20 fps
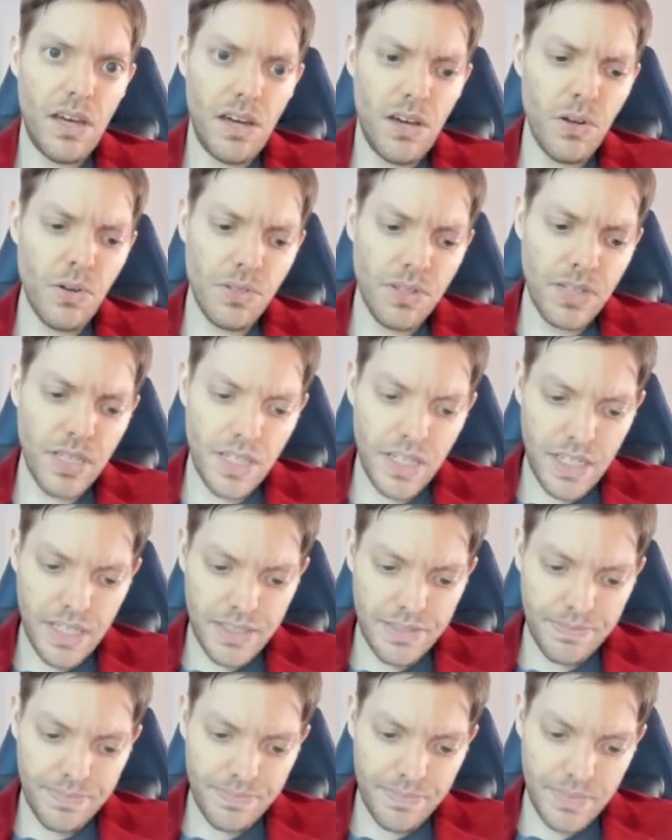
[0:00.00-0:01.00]

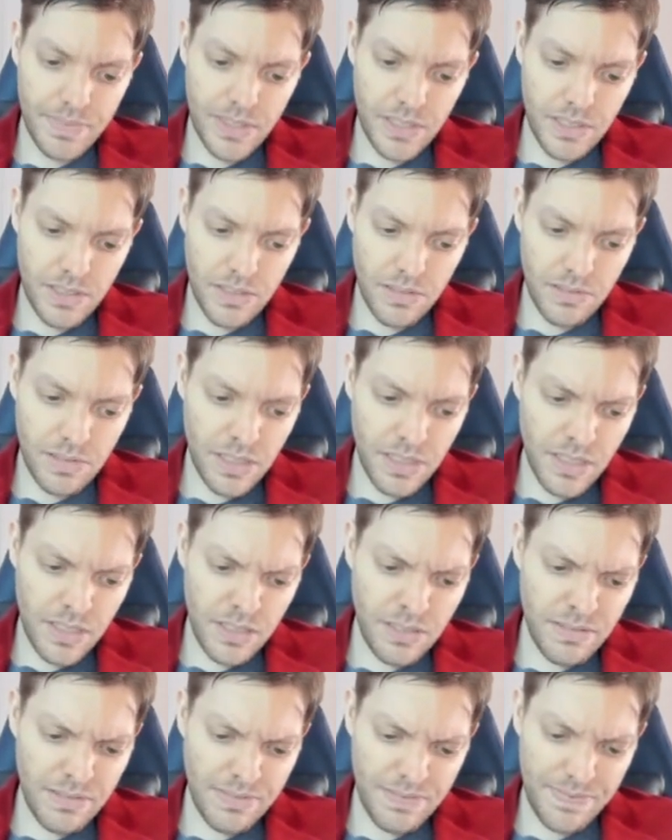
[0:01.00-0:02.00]
Otheon.
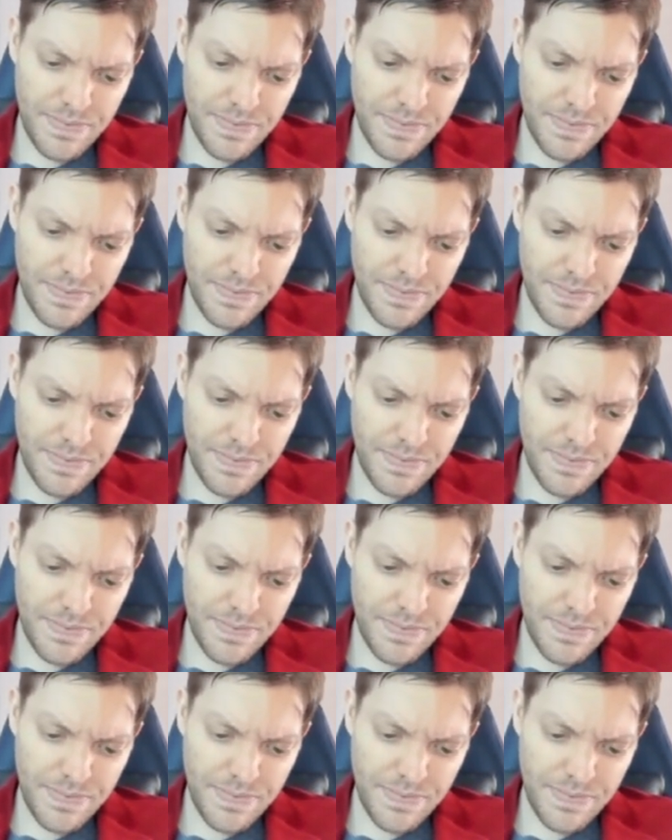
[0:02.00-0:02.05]
Otheon?